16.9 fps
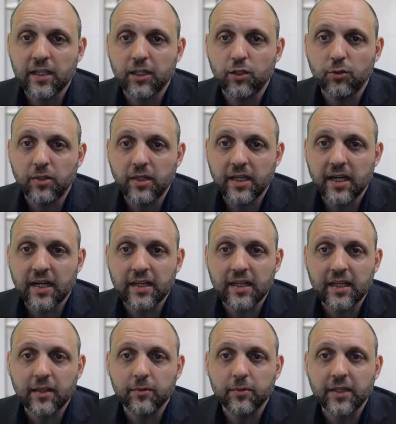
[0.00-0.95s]
UDI
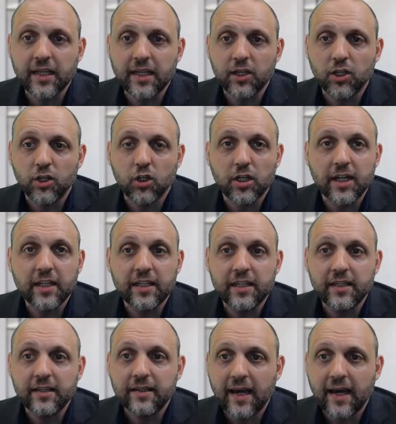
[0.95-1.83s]
labeling, and GUDID